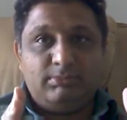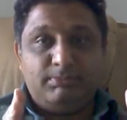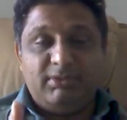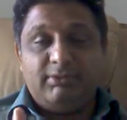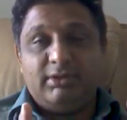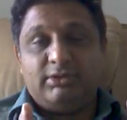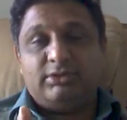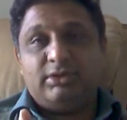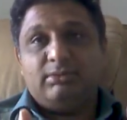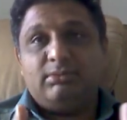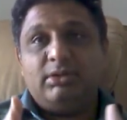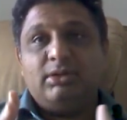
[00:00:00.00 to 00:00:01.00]
privilege
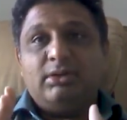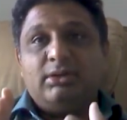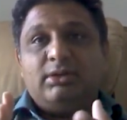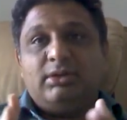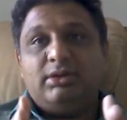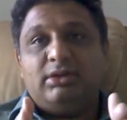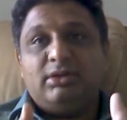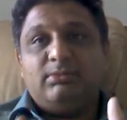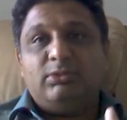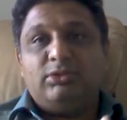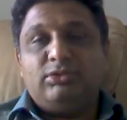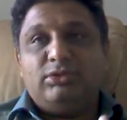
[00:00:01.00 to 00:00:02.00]
table, it
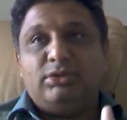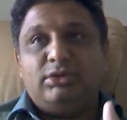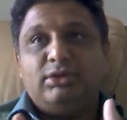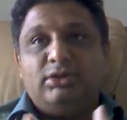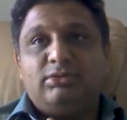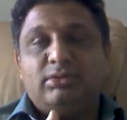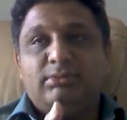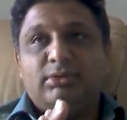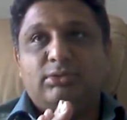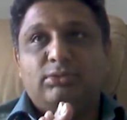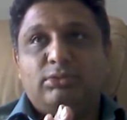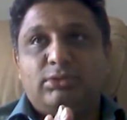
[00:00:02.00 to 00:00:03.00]
unfortunately deletes from the
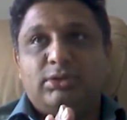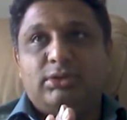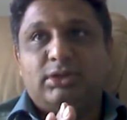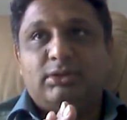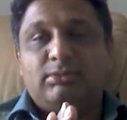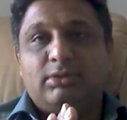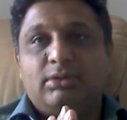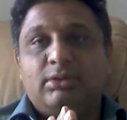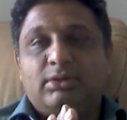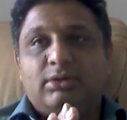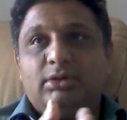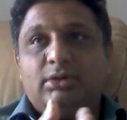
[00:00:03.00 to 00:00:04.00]
role audit table
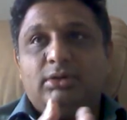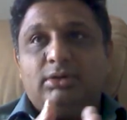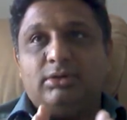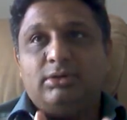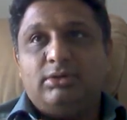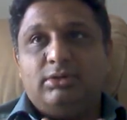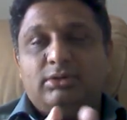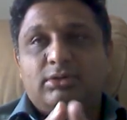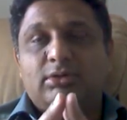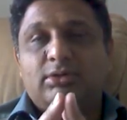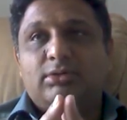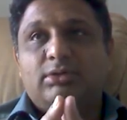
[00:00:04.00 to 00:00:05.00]
or
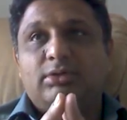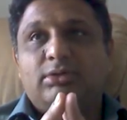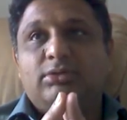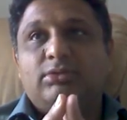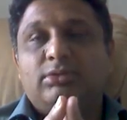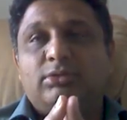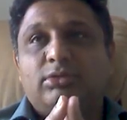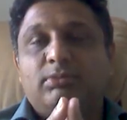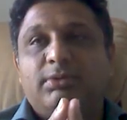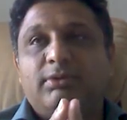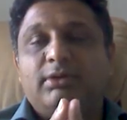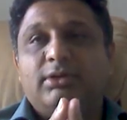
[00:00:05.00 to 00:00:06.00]
role
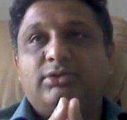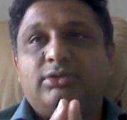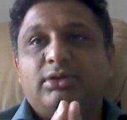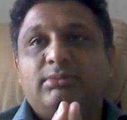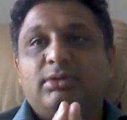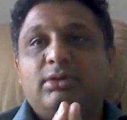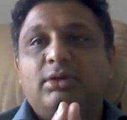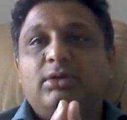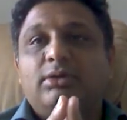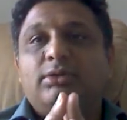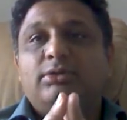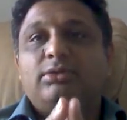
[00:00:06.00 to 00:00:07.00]
privilege table.
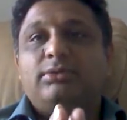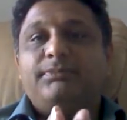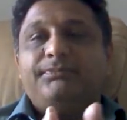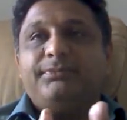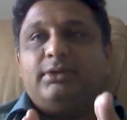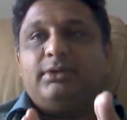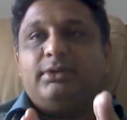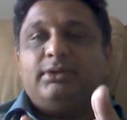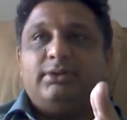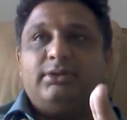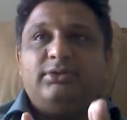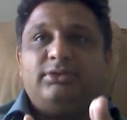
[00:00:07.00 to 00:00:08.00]
So
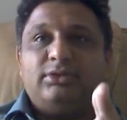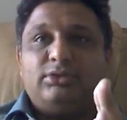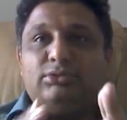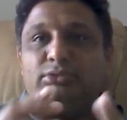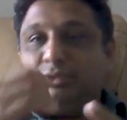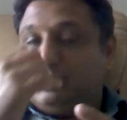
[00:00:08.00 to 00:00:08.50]
this is a good